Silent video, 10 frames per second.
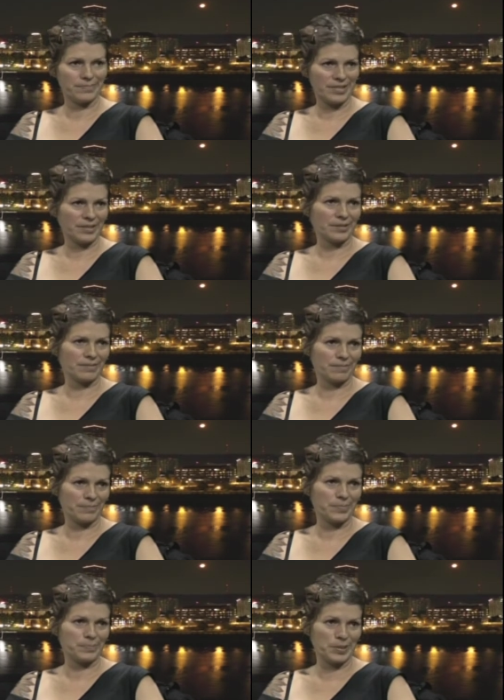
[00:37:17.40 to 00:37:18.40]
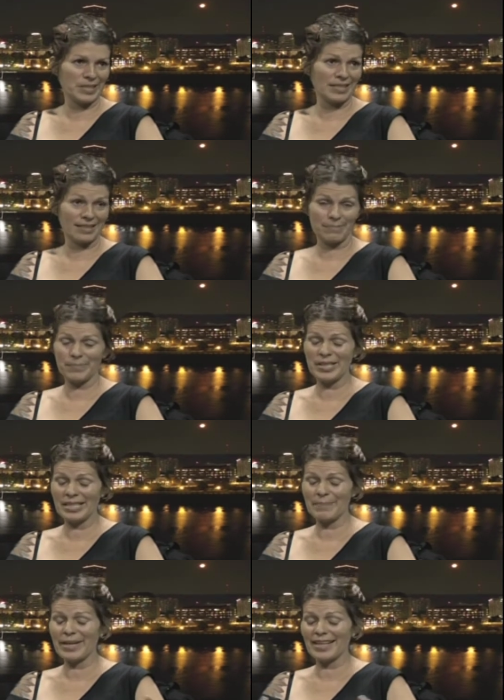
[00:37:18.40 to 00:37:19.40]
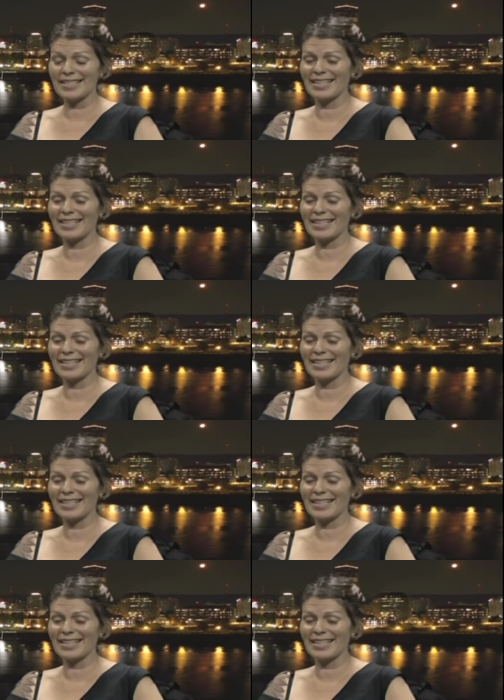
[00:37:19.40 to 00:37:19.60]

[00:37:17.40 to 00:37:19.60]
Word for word: to Put, putting it back putting, together. Putting it back